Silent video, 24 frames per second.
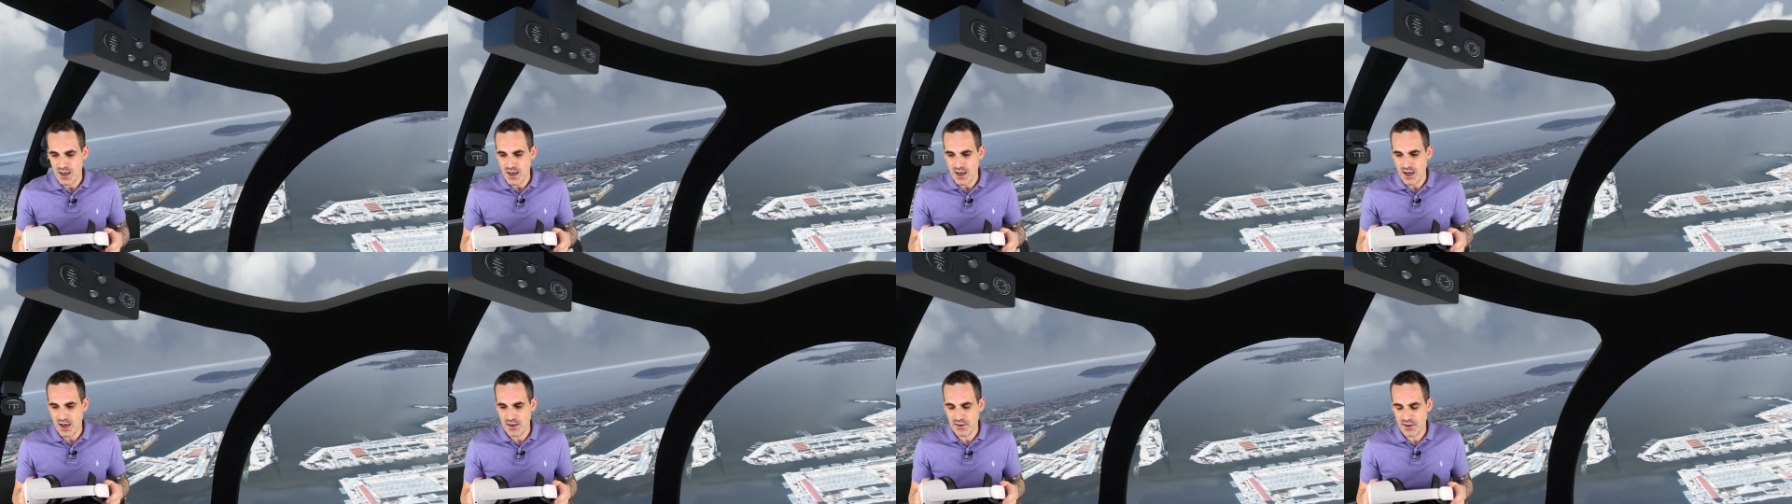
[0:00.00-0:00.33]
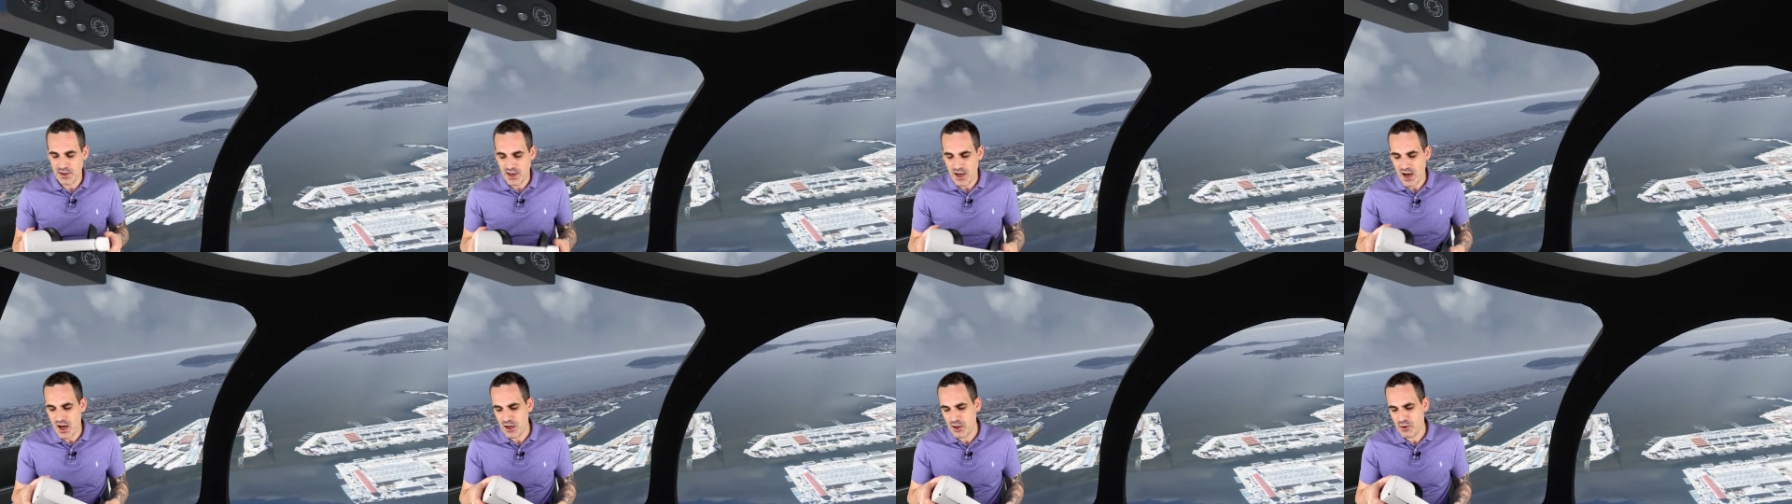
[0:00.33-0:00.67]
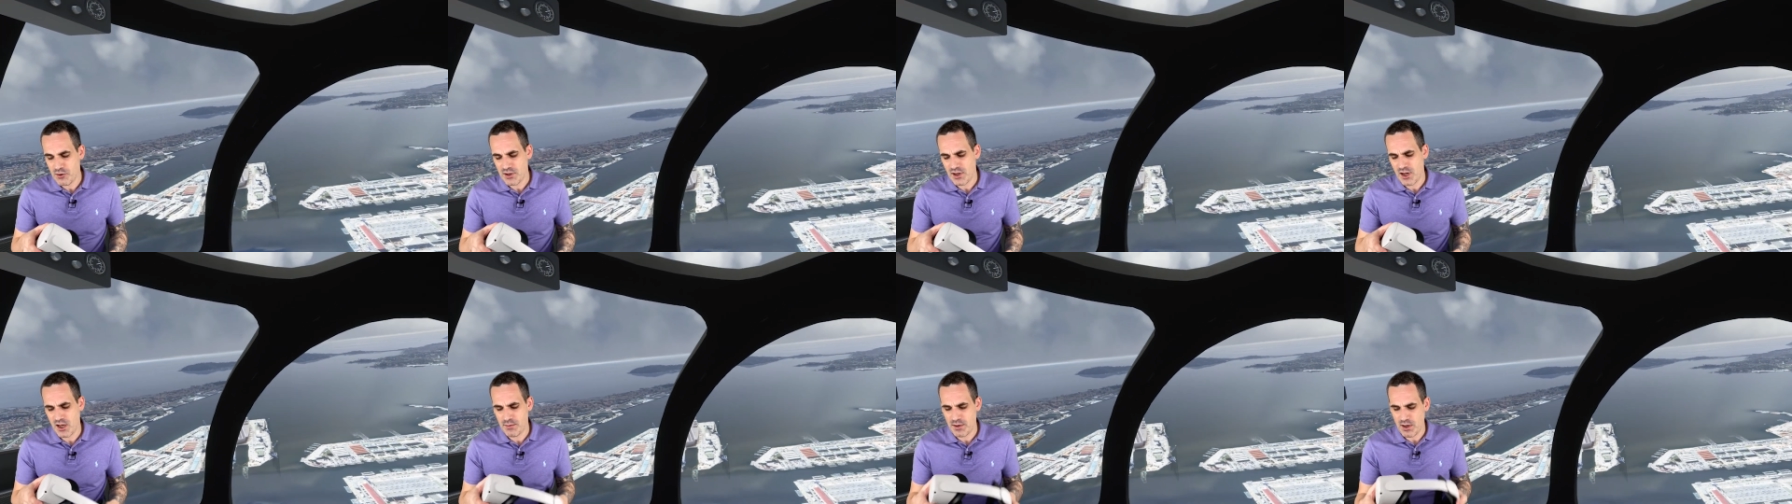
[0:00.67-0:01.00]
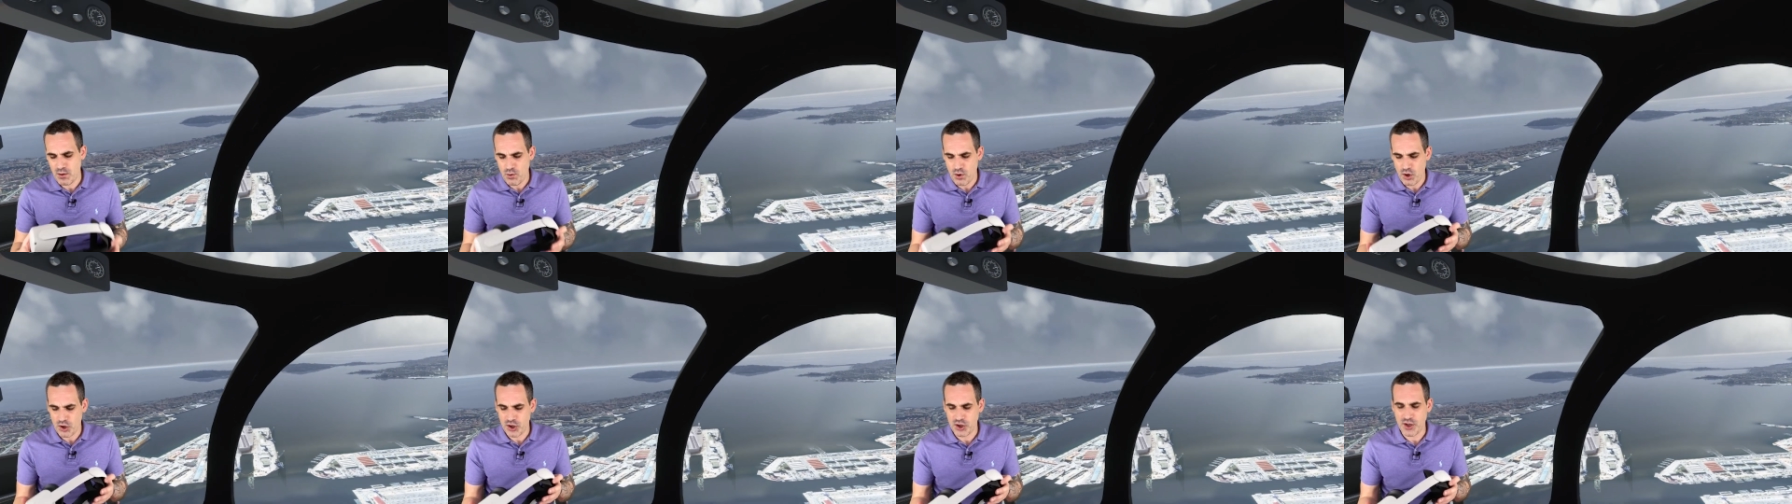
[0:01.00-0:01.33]
The colour is a little
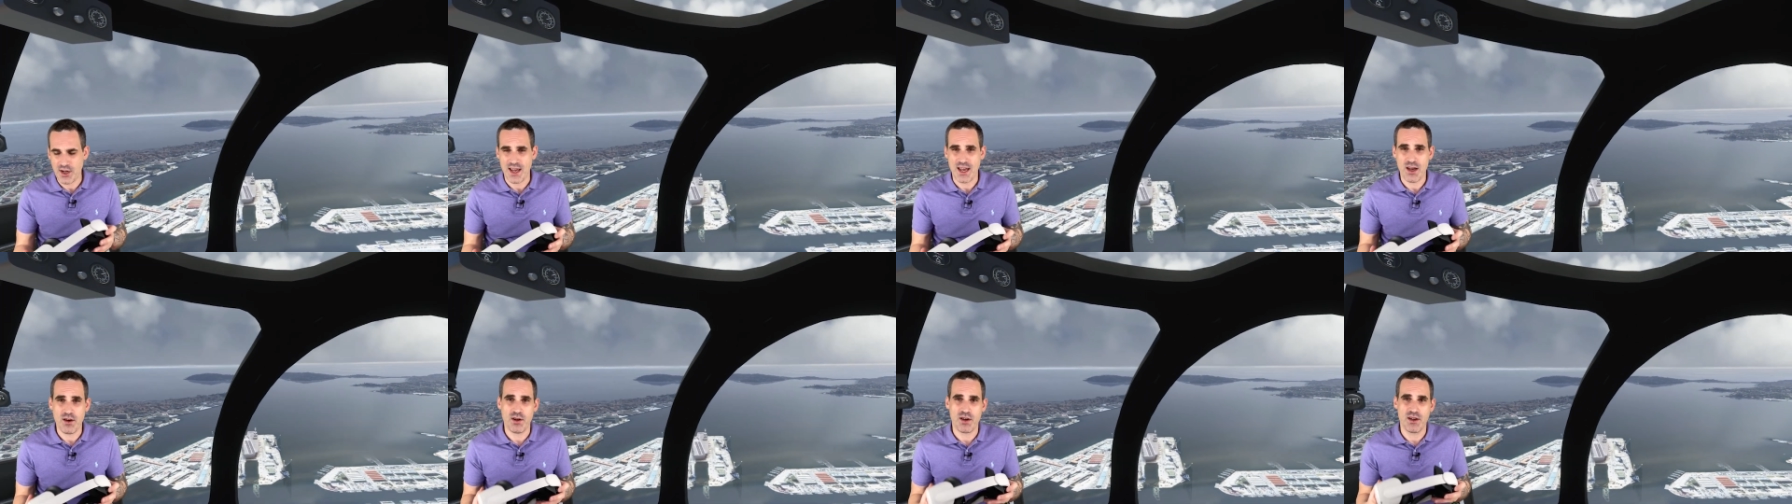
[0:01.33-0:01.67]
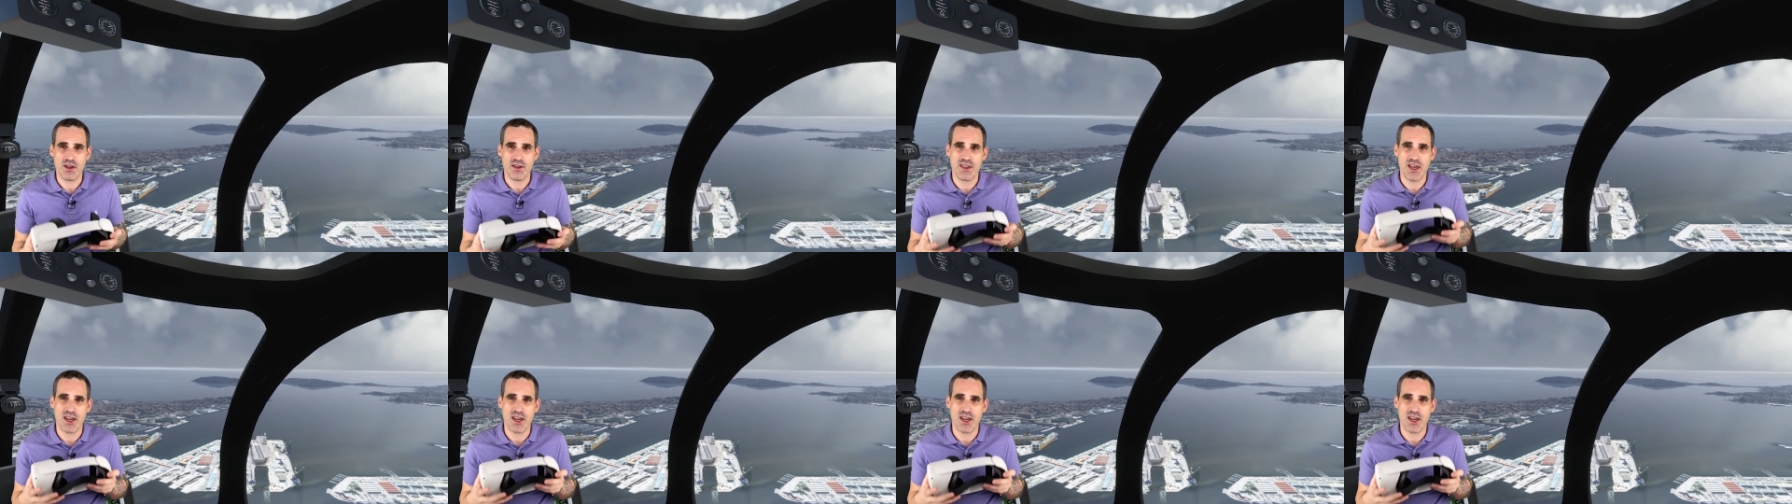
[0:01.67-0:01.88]
bit washed out.